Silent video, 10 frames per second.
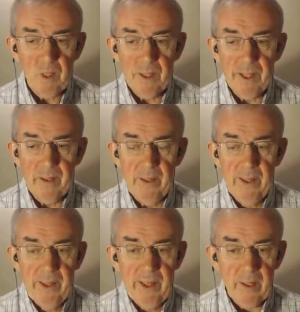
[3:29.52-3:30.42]
Now,
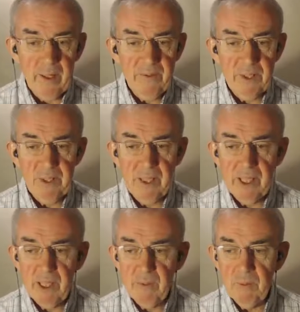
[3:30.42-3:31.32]
I have to say that
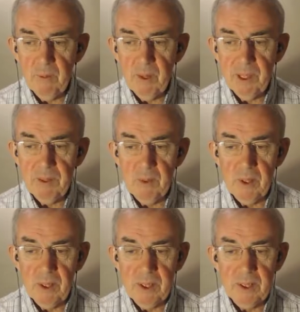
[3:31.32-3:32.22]
I'm impressed by
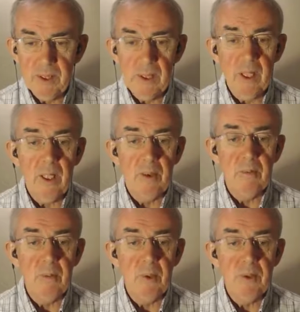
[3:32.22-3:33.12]
this uh,
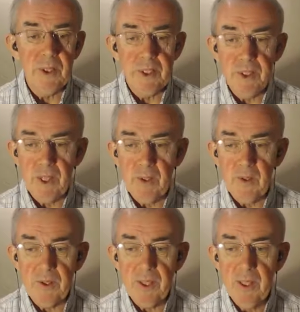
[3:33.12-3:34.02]
Blue Jeans
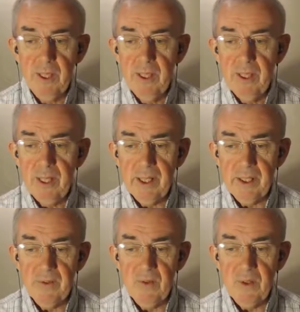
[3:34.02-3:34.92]
technology.
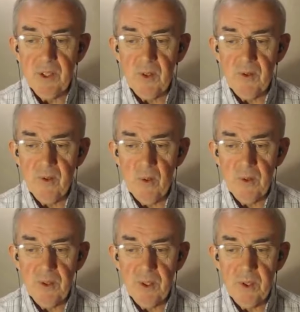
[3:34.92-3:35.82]
It's very straightforward
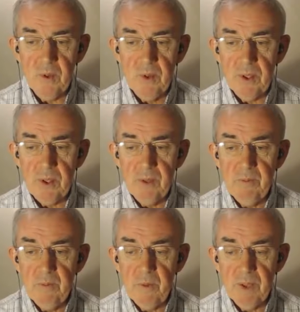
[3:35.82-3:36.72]
to use, and I
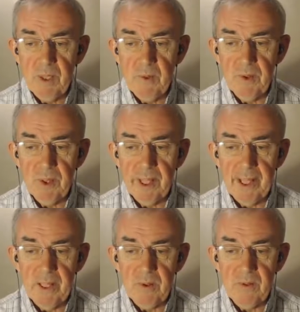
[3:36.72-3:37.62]
was able to get
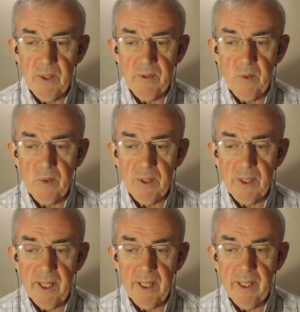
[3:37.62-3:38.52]
out to Facebook
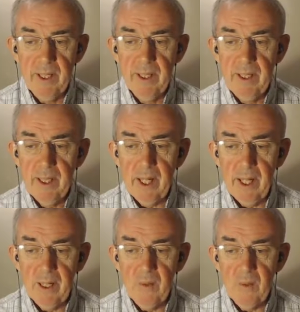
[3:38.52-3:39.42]
today
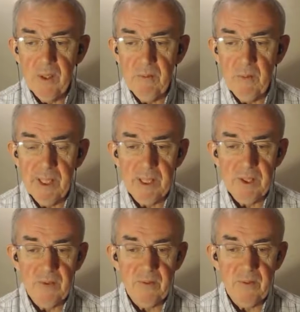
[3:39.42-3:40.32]
uh, within
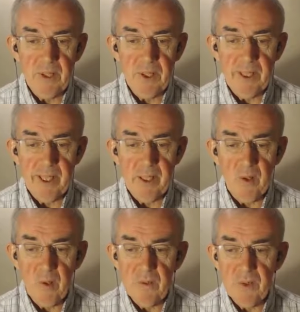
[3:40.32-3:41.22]
minutes of actually getting
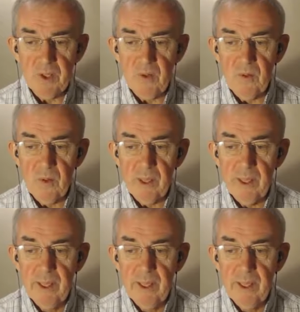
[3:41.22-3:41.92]
hold of the software.